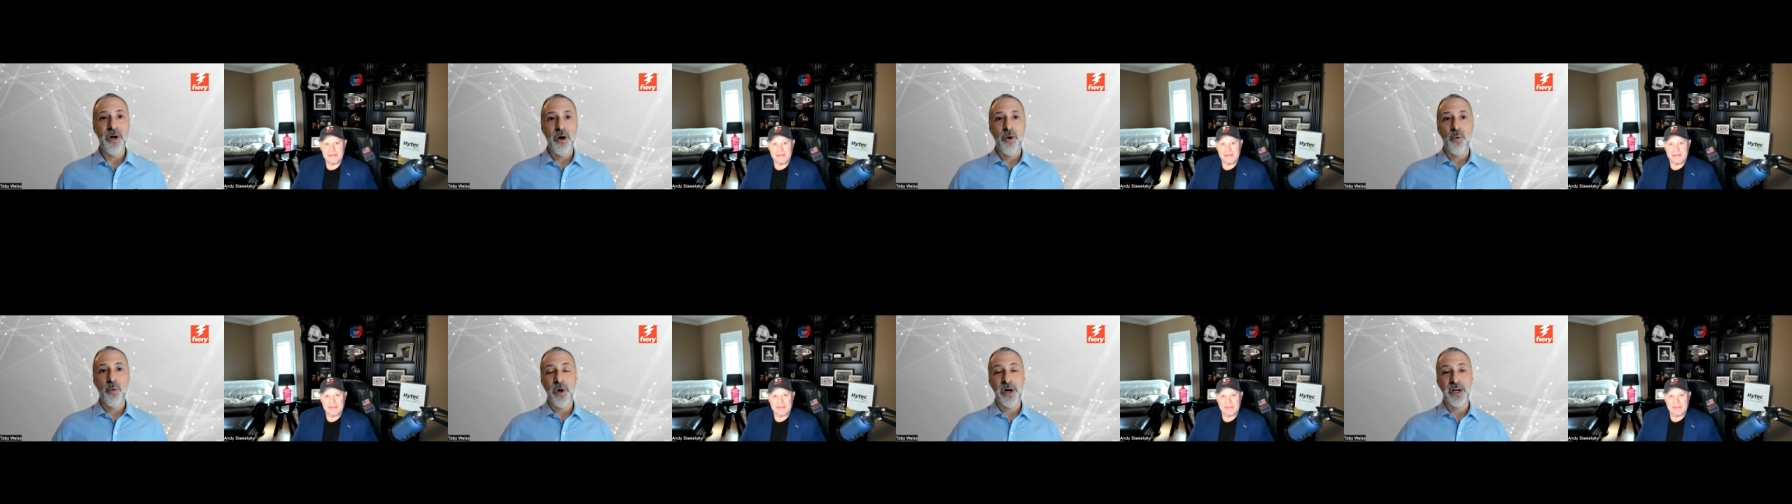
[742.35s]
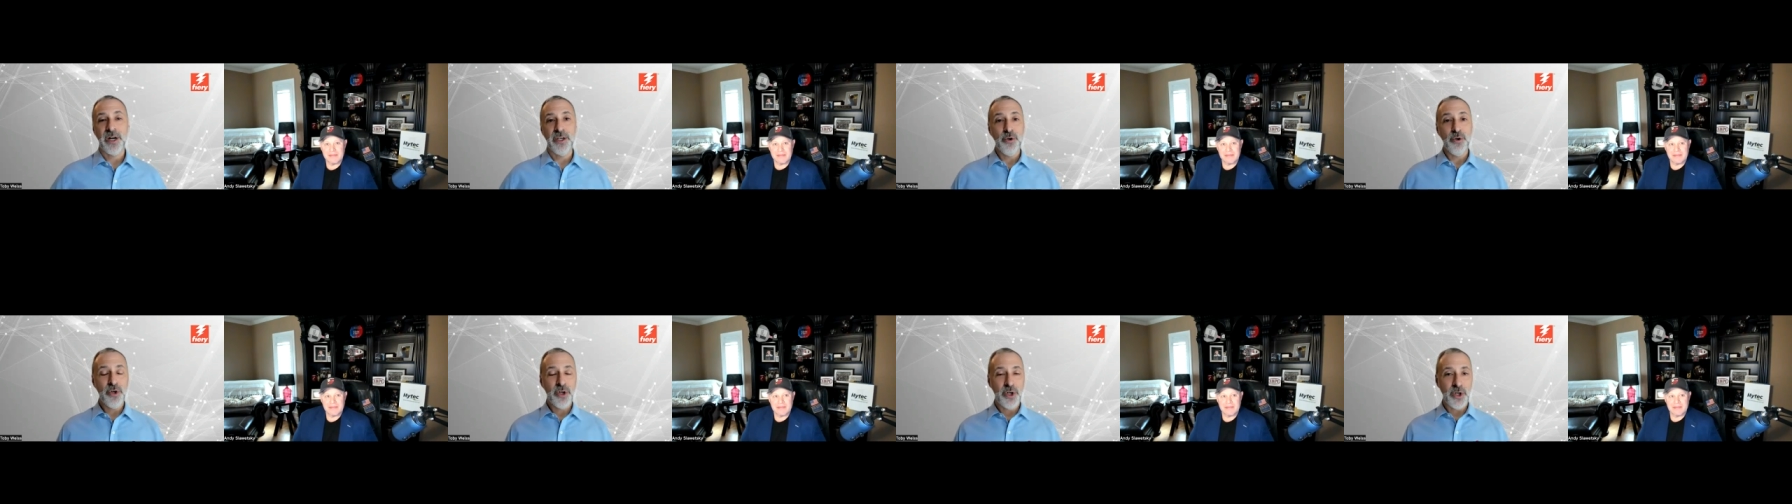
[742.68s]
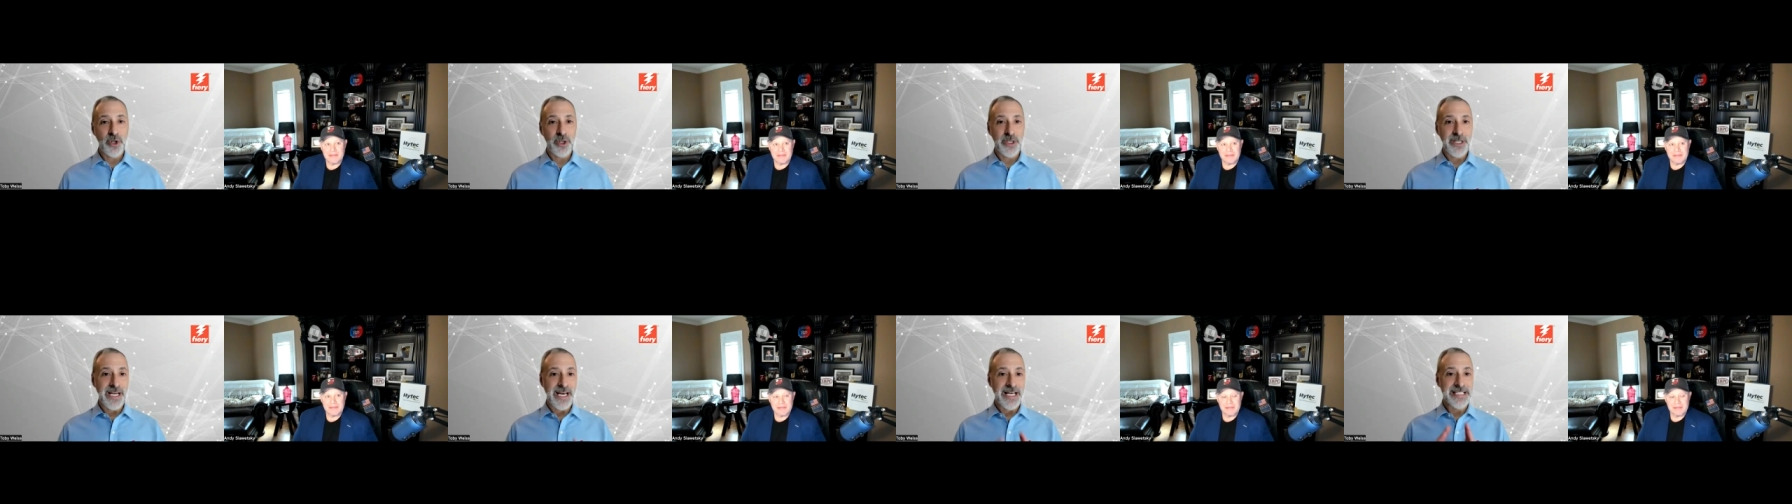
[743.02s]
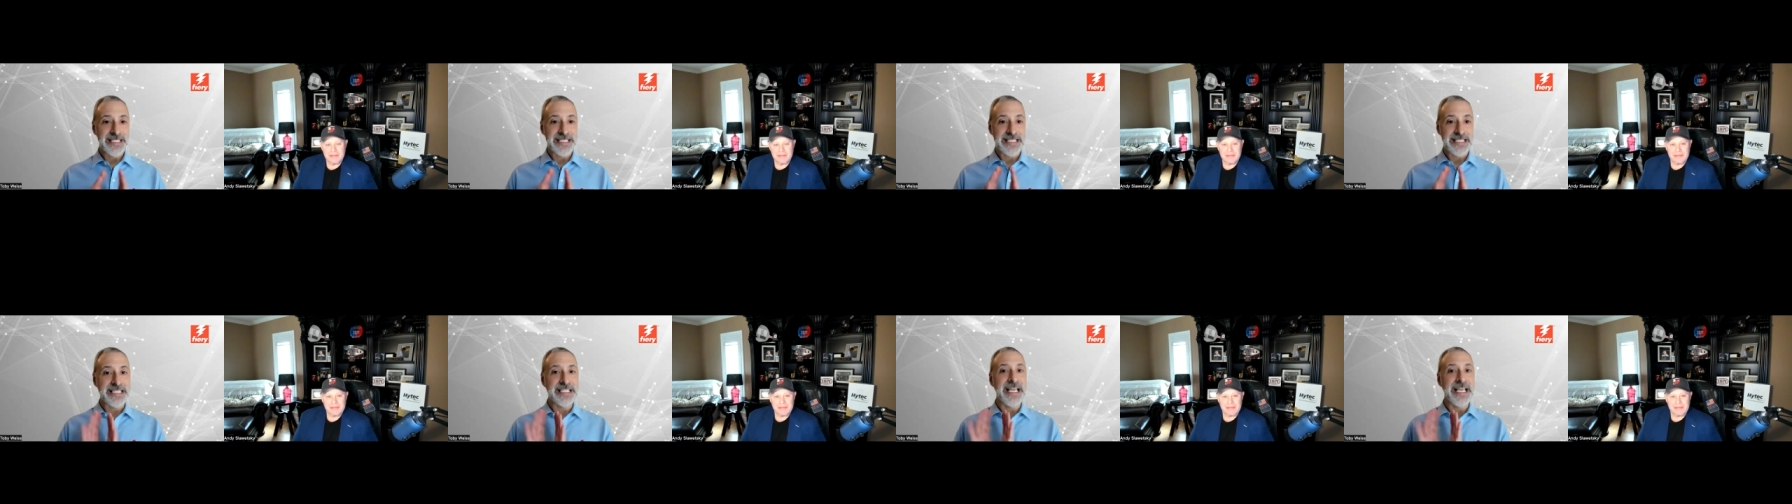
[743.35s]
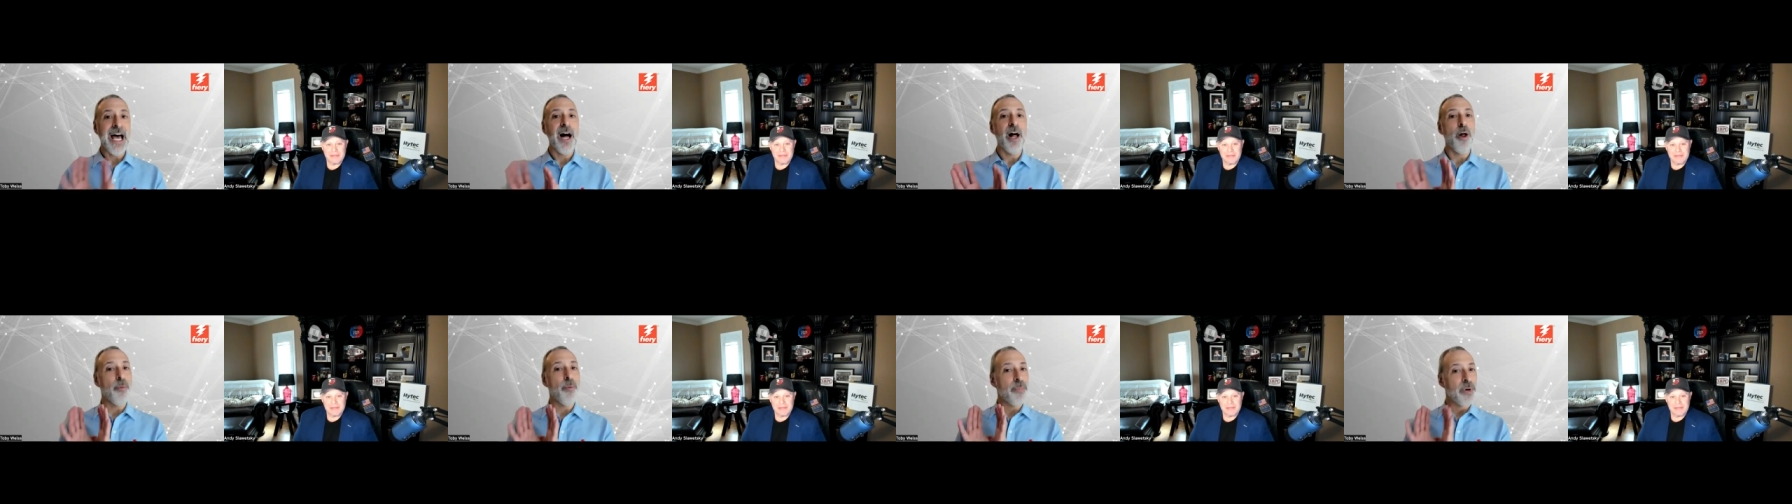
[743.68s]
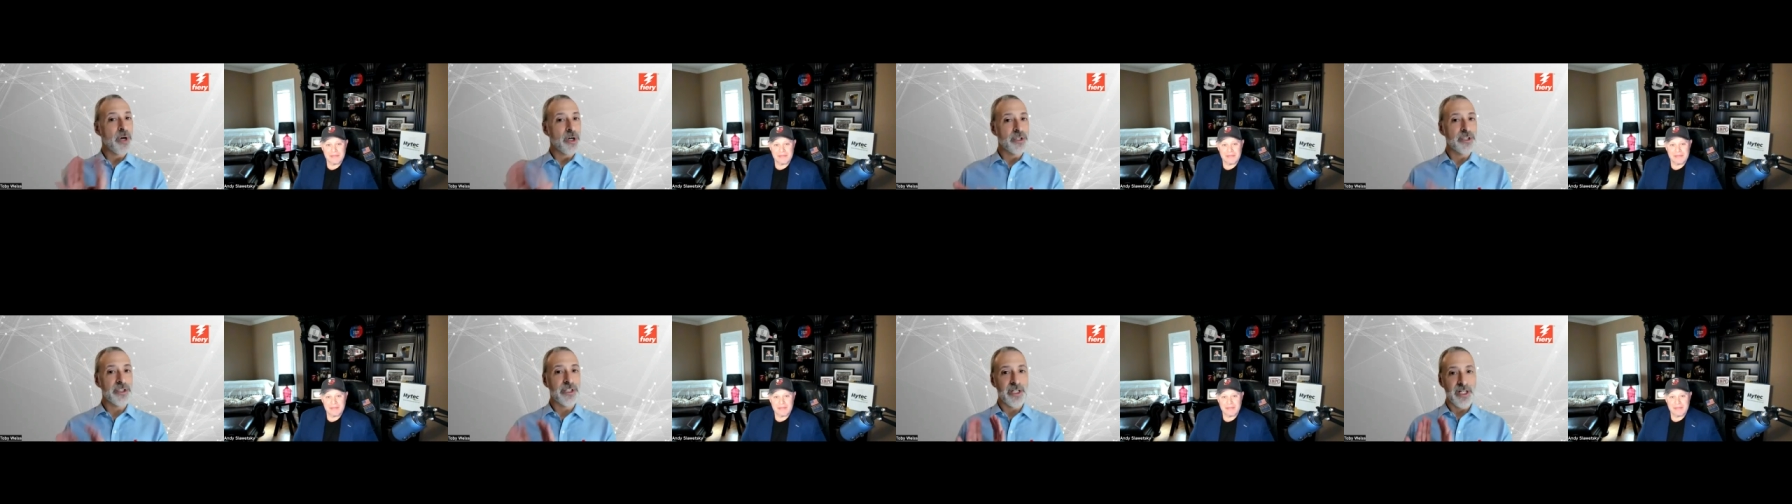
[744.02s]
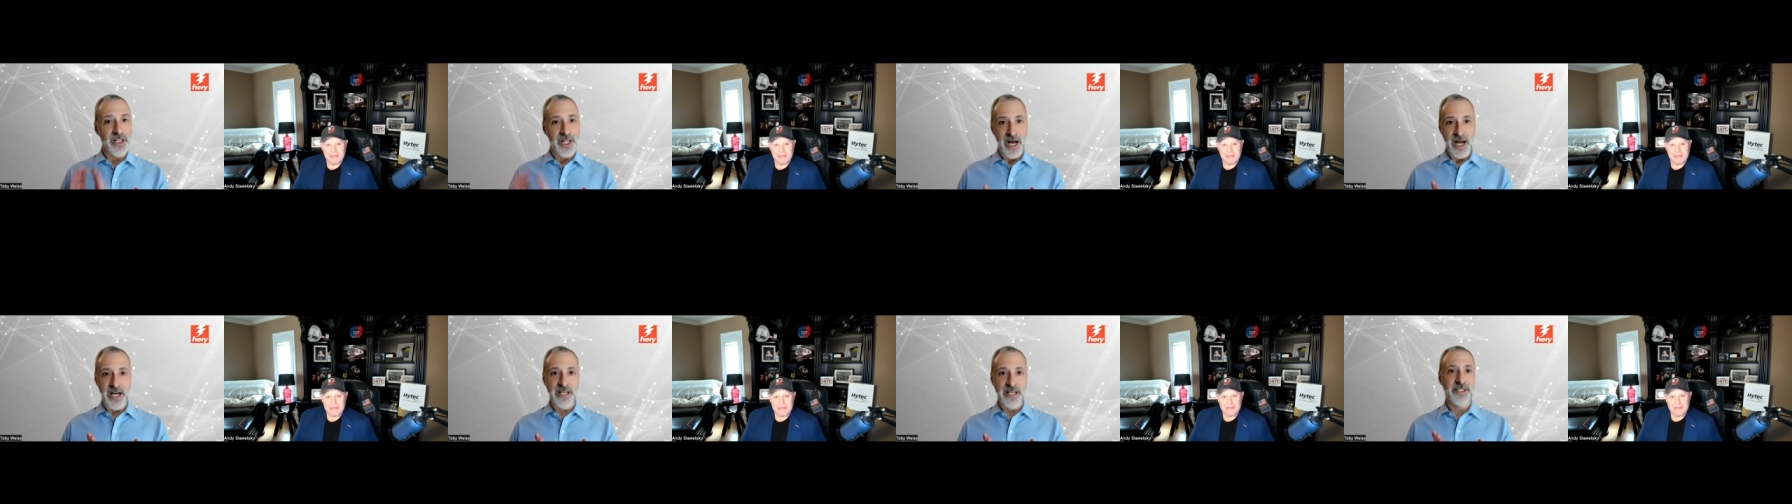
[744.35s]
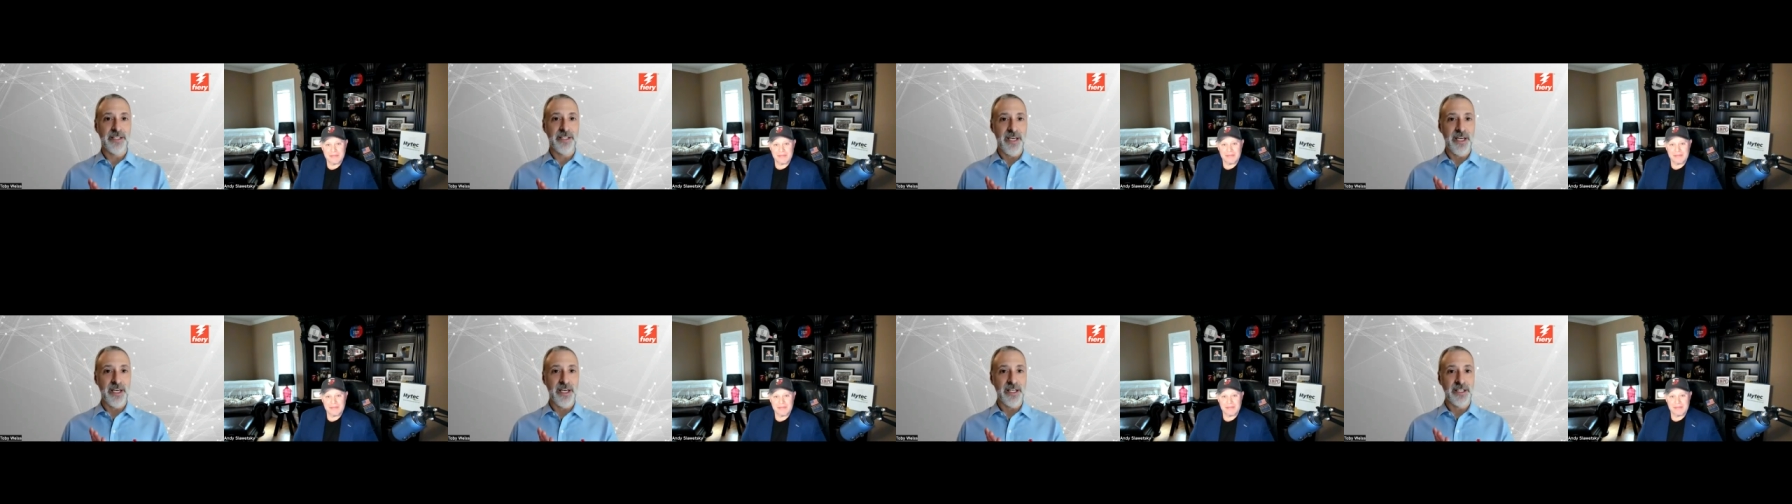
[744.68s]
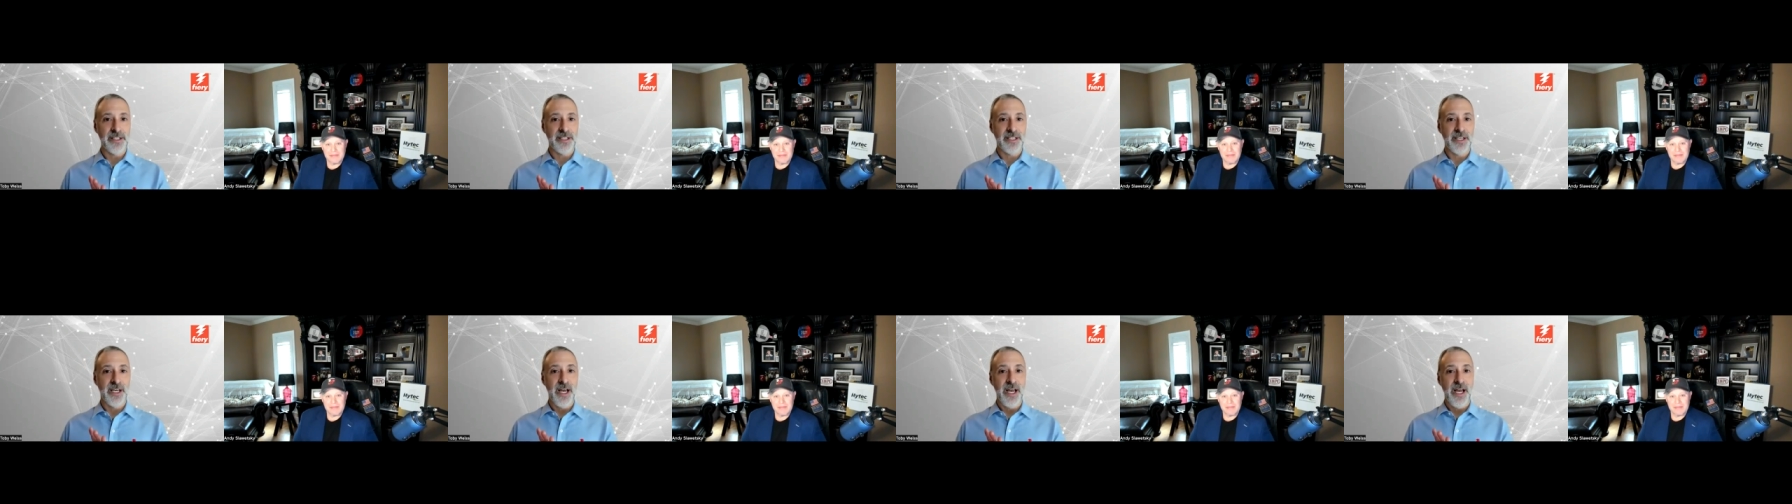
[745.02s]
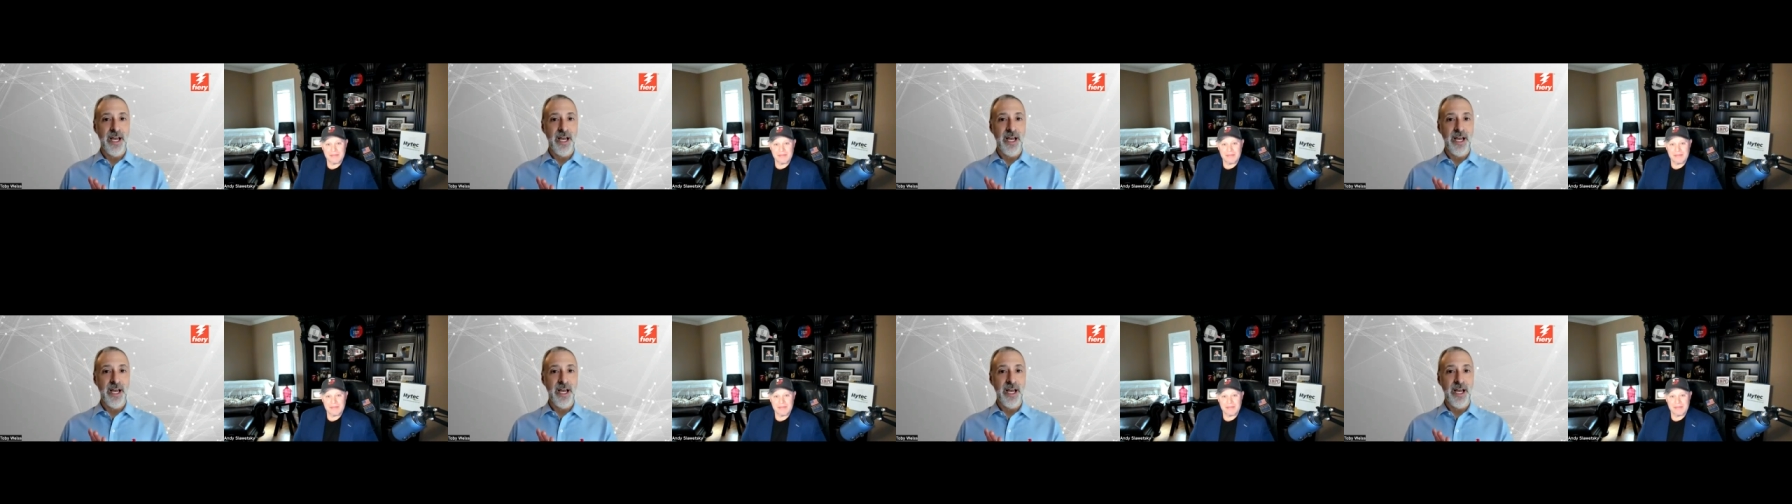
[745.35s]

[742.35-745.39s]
where you could sell personalized things